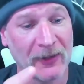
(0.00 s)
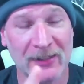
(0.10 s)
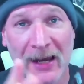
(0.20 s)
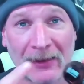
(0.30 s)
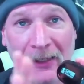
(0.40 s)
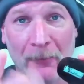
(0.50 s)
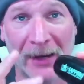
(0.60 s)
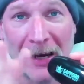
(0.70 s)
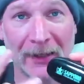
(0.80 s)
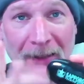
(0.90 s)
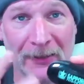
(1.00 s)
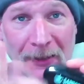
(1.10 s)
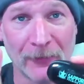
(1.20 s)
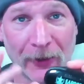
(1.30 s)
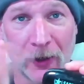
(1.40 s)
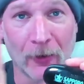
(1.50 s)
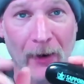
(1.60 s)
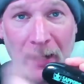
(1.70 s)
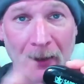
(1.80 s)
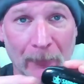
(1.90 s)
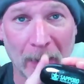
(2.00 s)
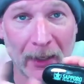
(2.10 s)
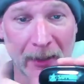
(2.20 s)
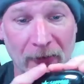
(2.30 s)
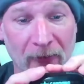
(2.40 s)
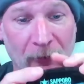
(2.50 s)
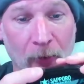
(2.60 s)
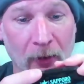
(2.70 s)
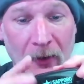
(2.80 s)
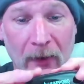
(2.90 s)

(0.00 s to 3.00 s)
the sad thing about it is even though I didn't pay nothing for it,